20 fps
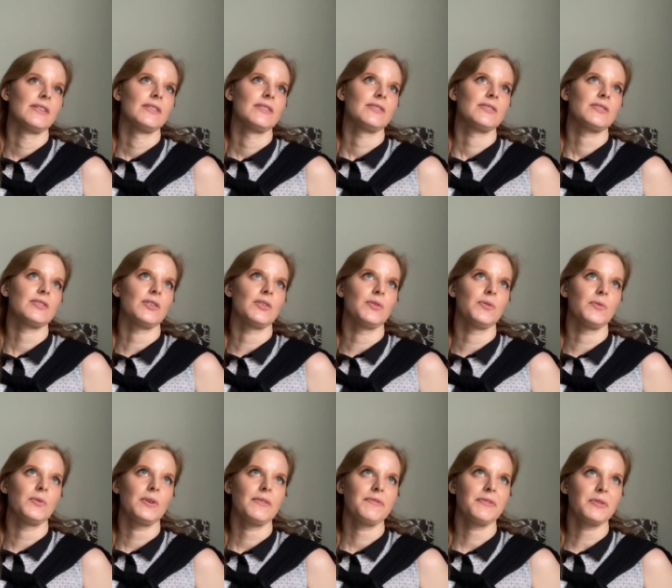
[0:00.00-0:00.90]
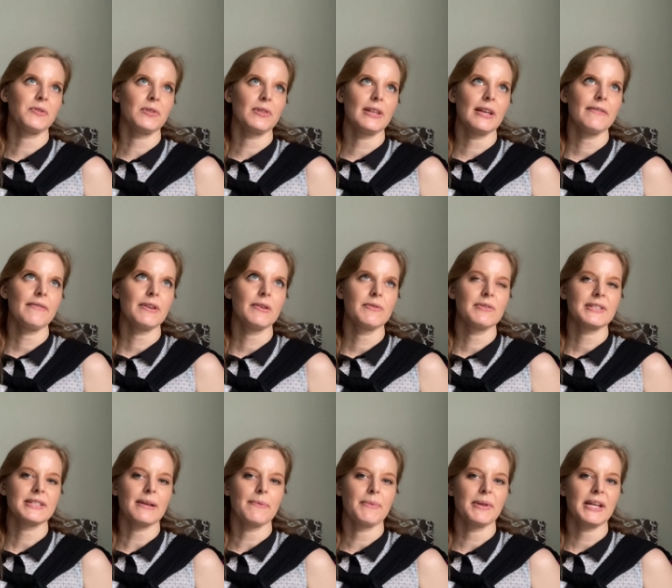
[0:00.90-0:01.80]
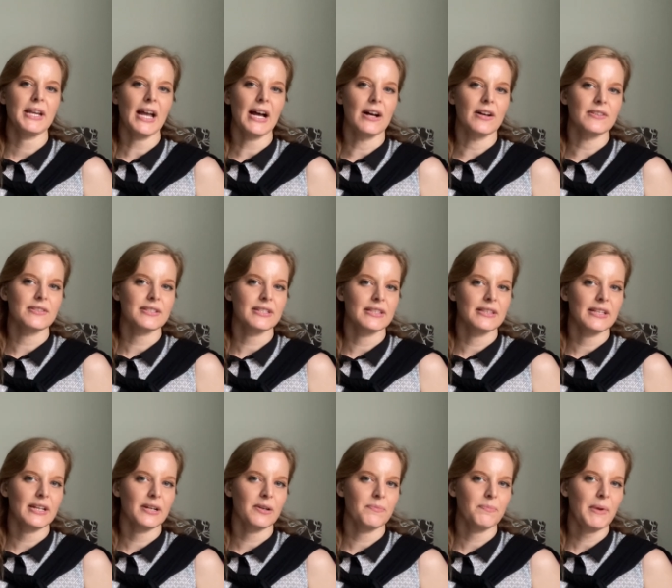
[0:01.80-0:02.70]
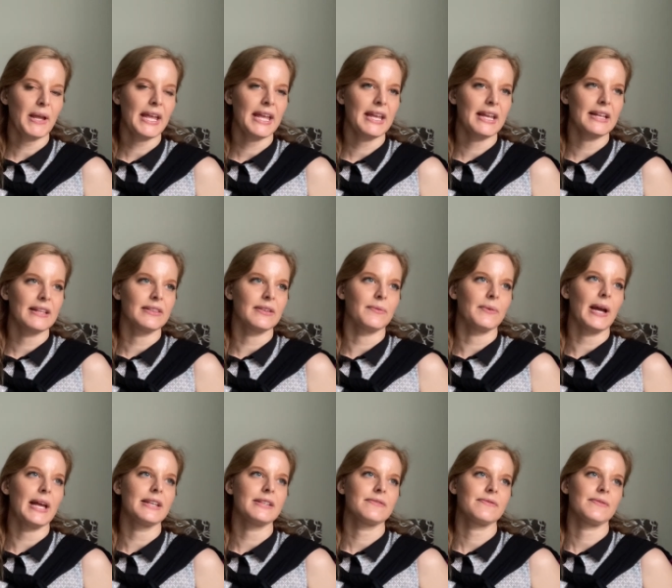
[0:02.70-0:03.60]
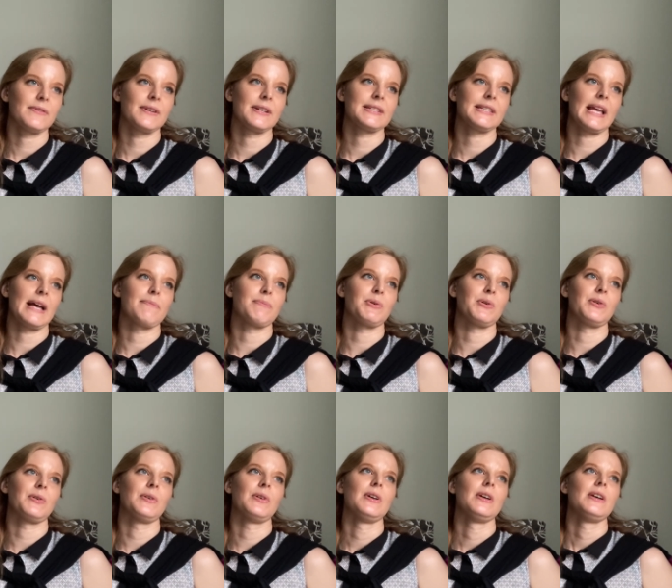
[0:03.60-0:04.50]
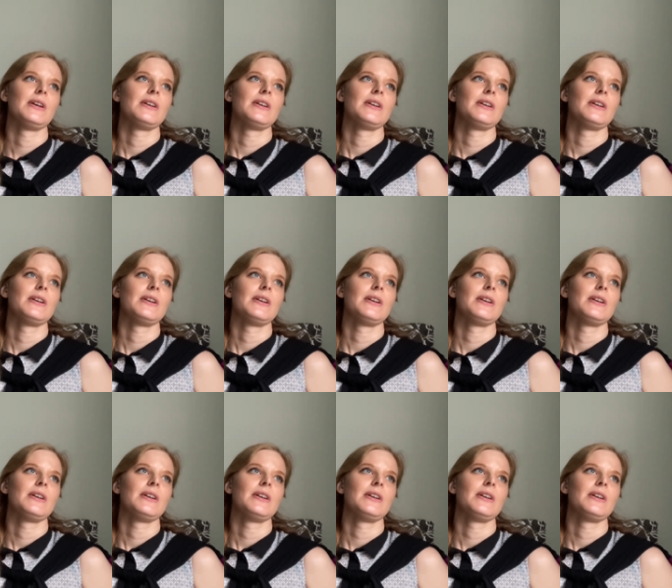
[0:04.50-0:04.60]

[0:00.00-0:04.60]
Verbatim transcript: So if you're living with somebody else and they're paying the rent, for example,